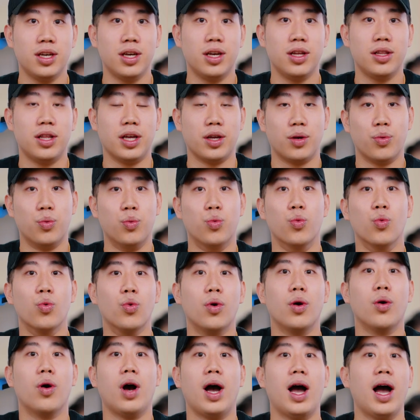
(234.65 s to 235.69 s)
like
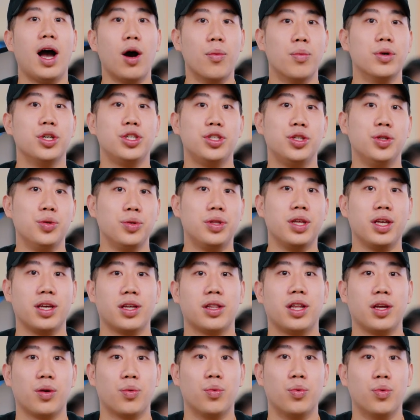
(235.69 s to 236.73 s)
how much do you
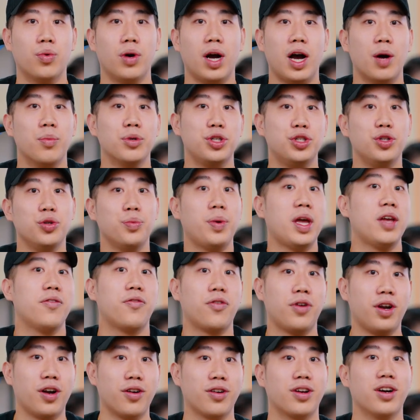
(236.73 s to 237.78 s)
think? Like how much do you pay
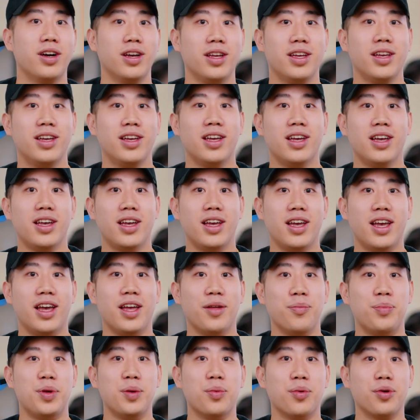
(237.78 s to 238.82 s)
for a haircut?
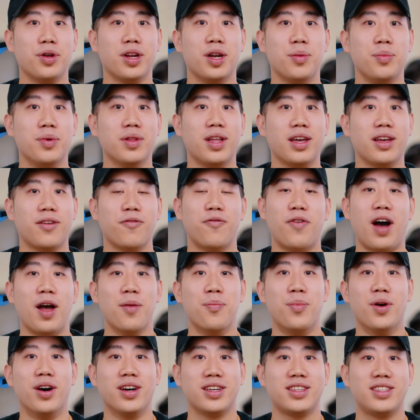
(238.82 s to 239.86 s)
And people are gonna be like
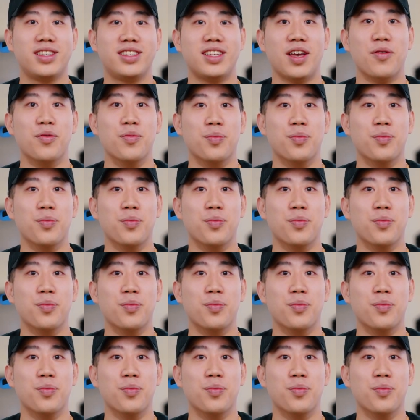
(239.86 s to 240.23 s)
$5, $7,